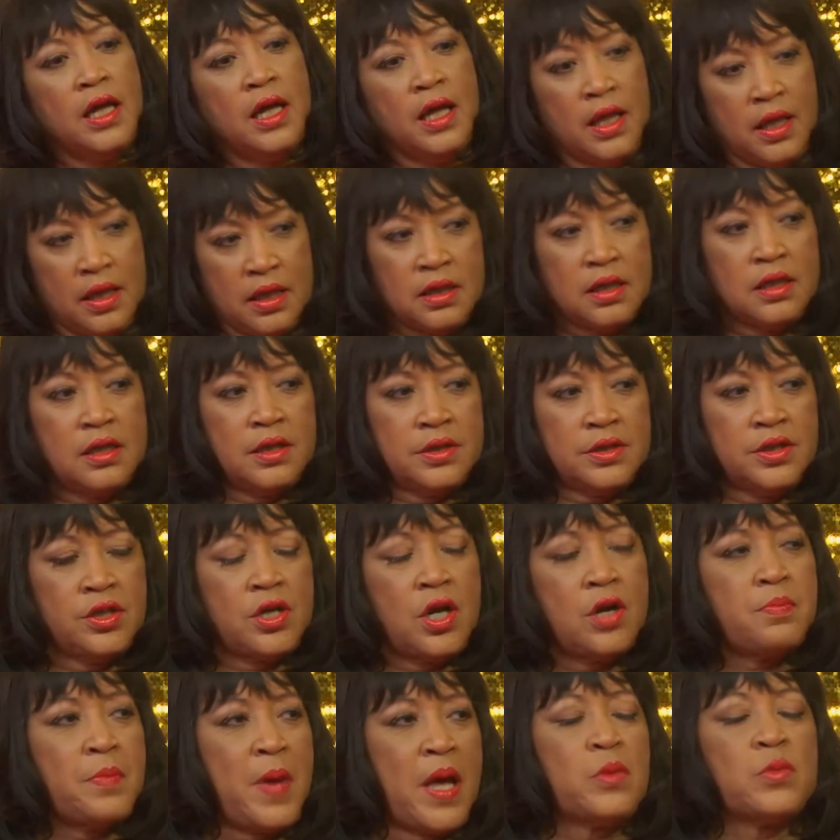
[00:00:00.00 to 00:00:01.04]
and uh, you
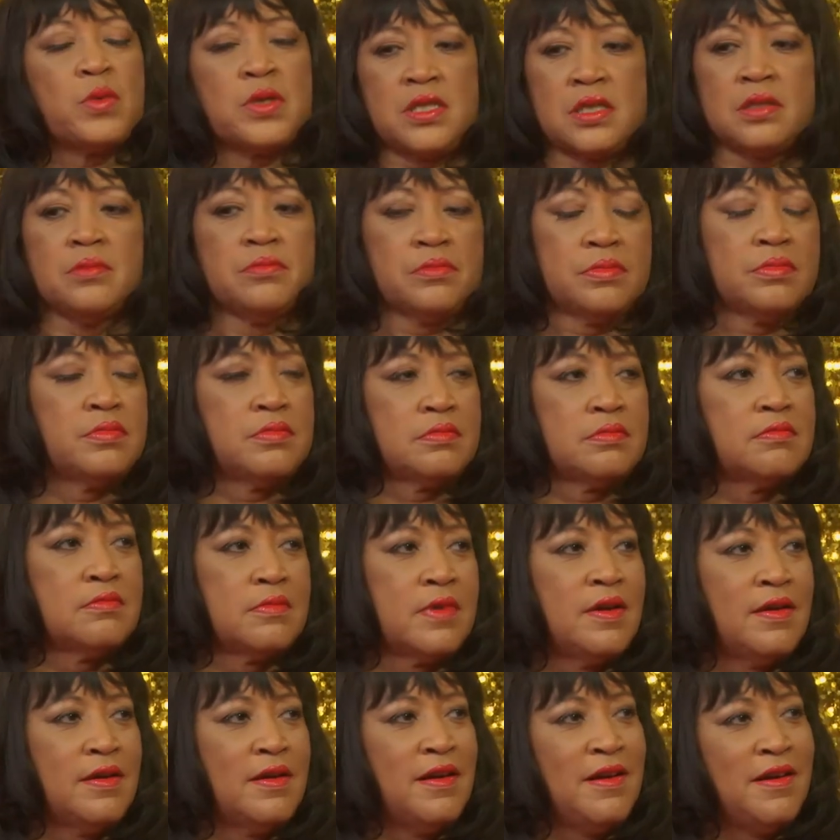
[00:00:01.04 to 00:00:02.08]
know met with some,
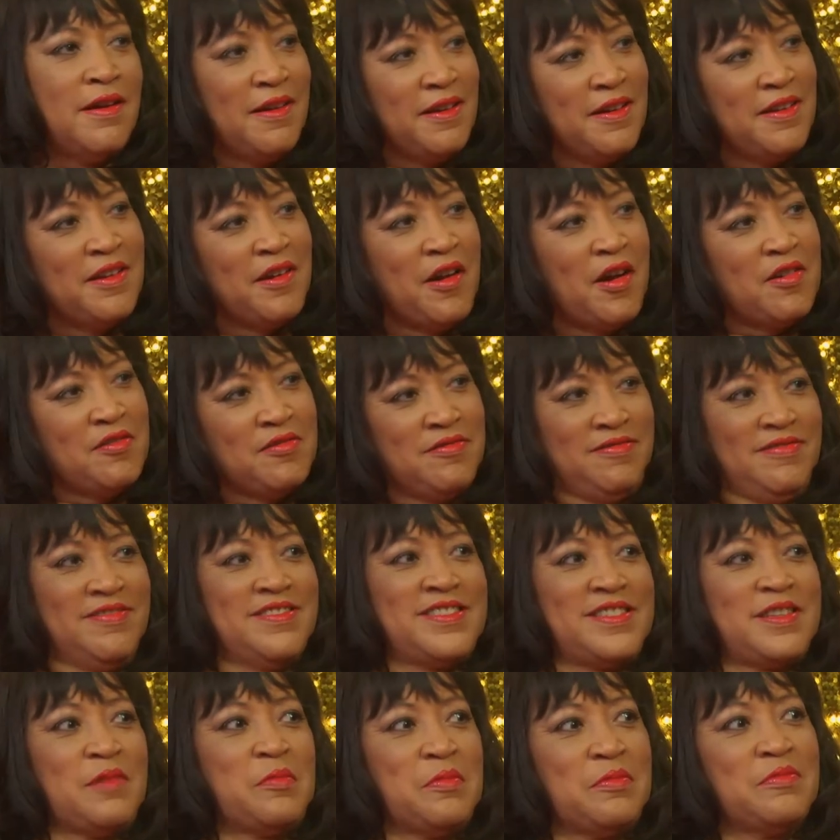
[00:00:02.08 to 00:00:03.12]
you know
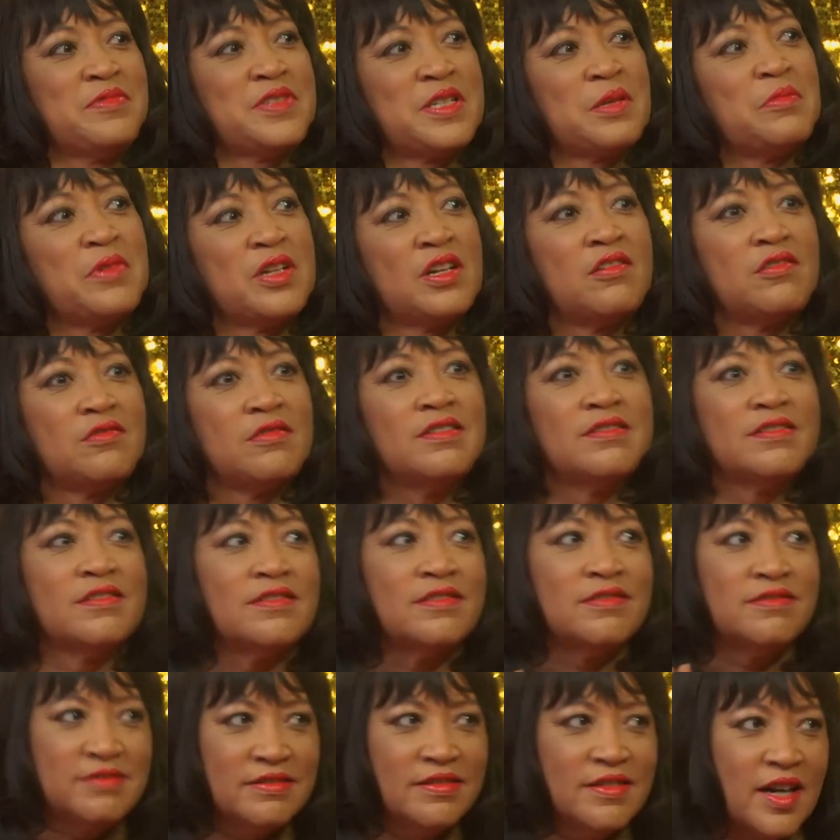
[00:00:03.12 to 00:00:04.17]
some some little.
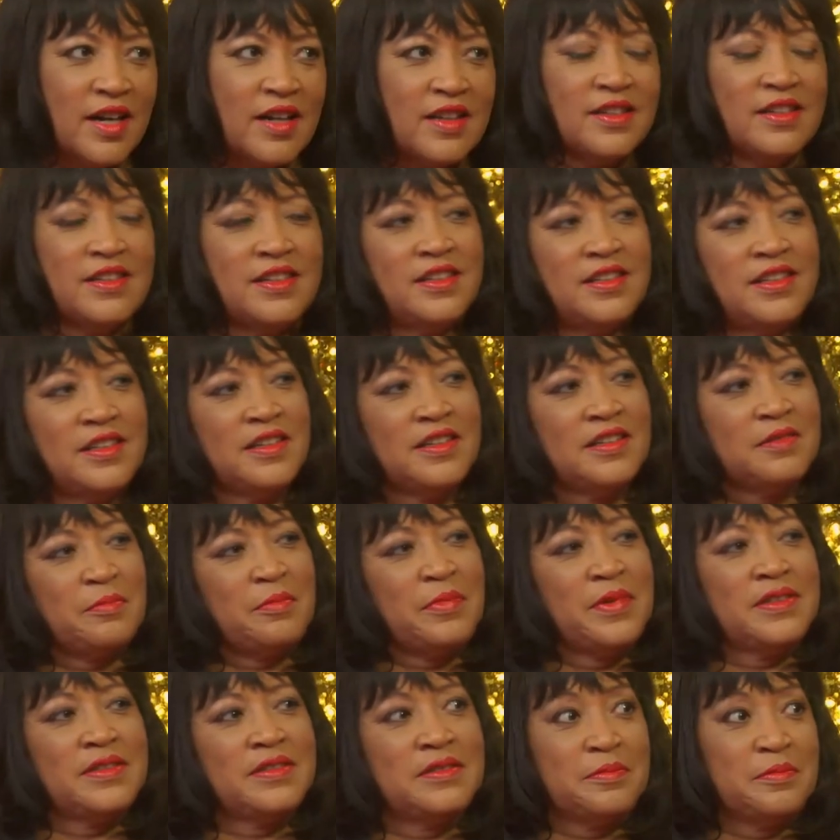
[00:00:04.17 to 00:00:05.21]
Uh, uh,
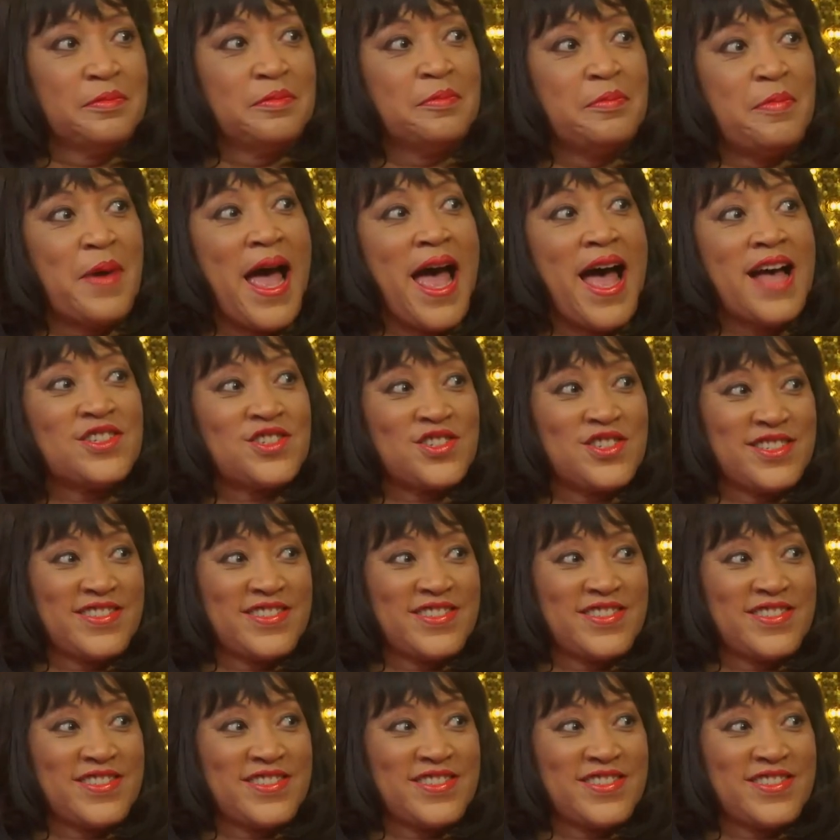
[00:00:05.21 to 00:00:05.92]
push past,